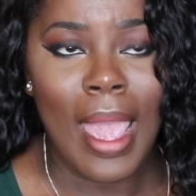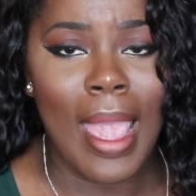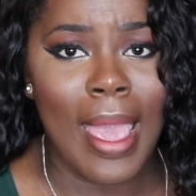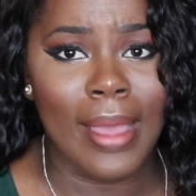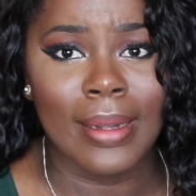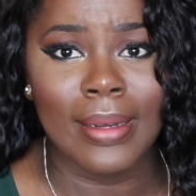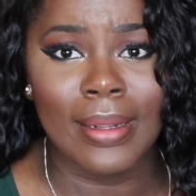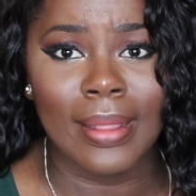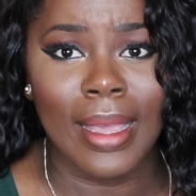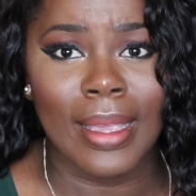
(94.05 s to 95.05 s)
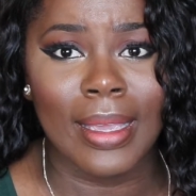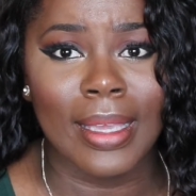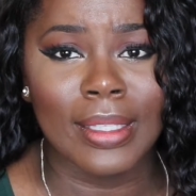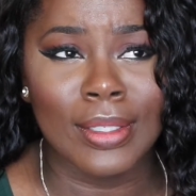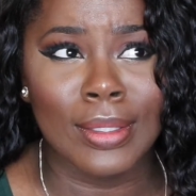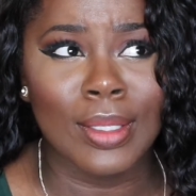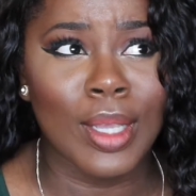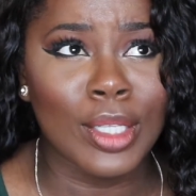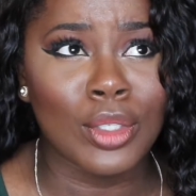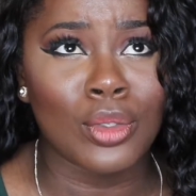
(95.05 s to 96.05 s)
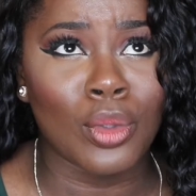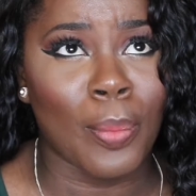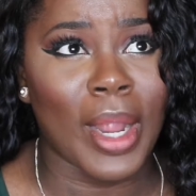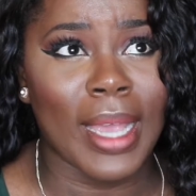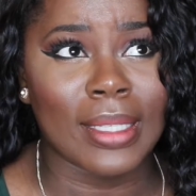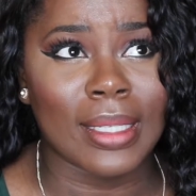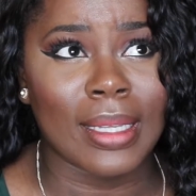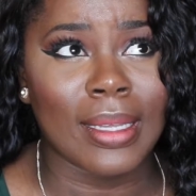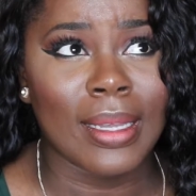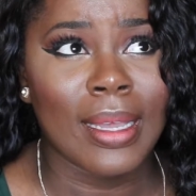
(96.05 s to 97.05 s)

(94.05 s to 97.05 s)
and like it's super hectic.